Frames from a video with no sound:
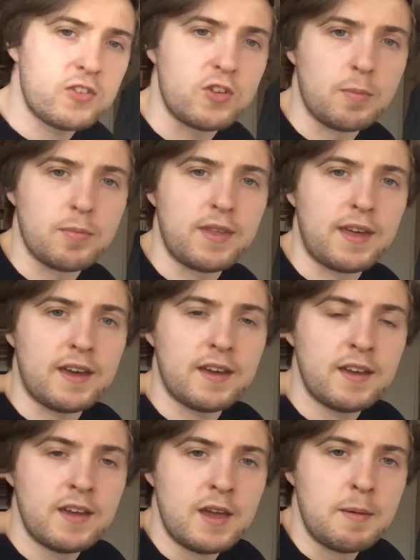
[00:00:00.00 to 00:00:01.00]
stop there
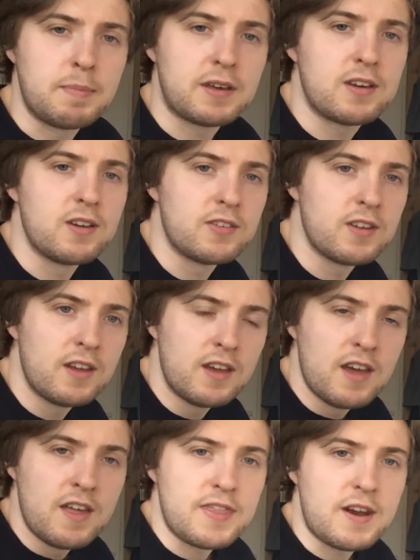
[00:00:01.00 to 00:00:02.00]
because
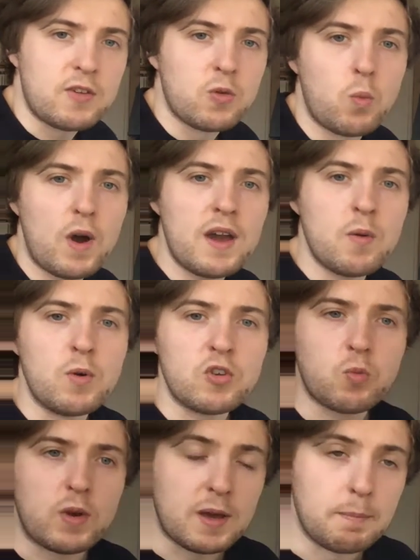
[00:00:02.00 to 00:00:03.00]
there is a way in
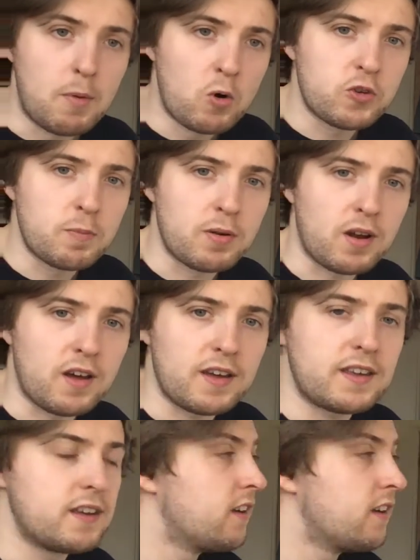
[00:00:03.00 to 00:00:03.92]
which we can multiply